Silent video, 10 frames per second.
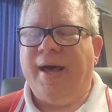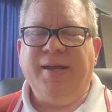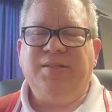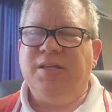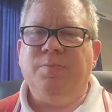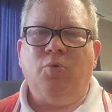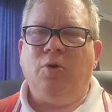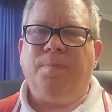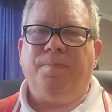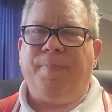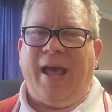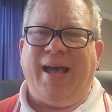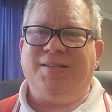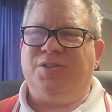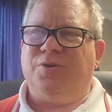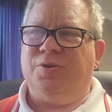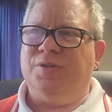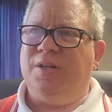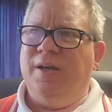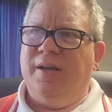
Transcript: I see more pastors